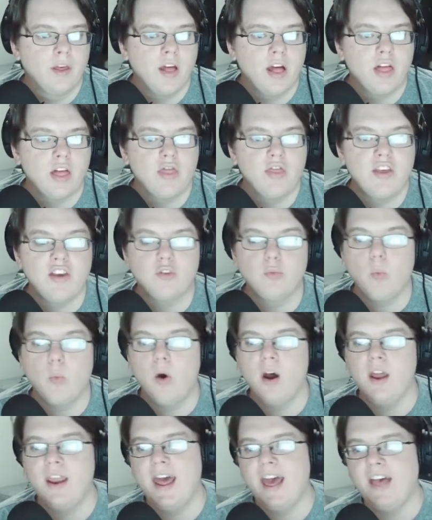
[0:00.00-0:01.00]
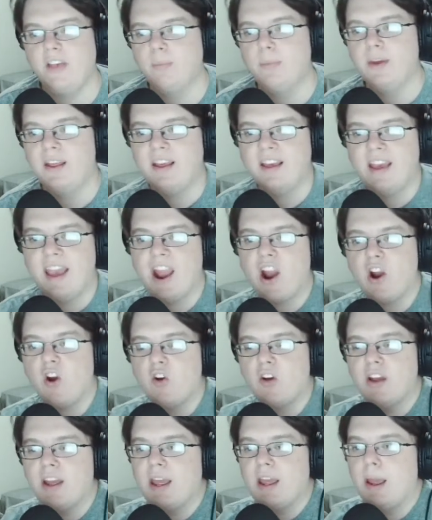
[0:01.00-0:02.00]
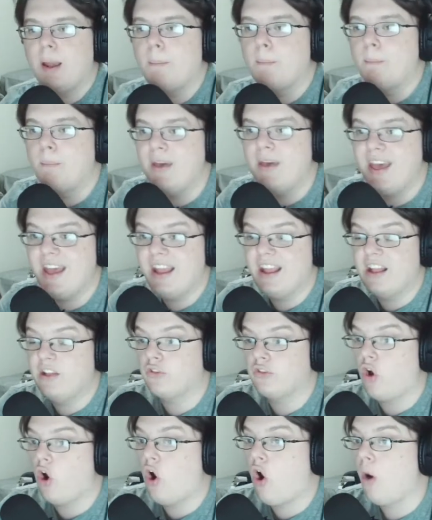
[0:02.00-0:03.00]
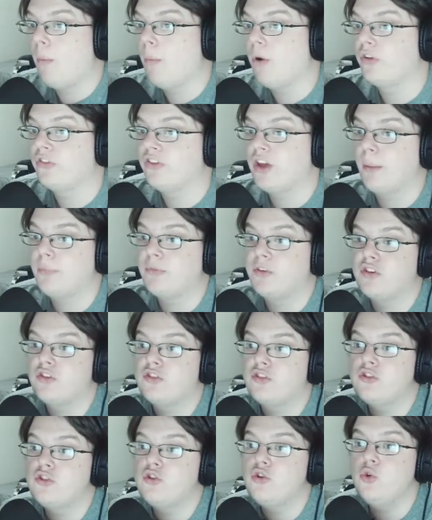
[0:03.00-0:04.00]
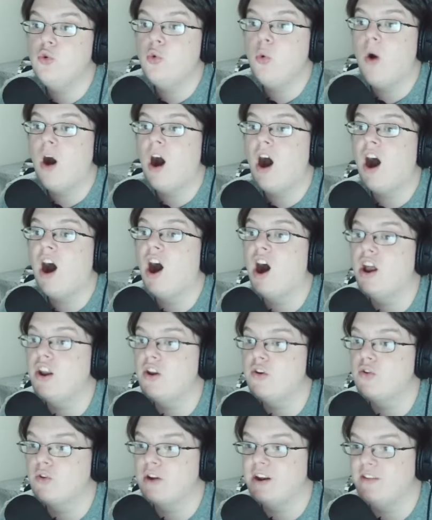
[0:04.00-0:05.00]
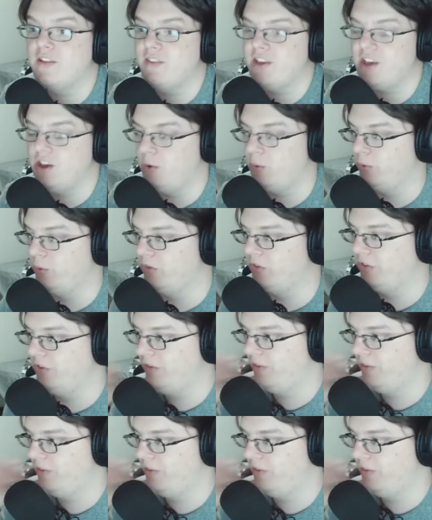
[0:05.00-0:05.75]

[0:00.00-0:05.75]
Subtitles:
This one has been carrying big and is almost up to 200 views.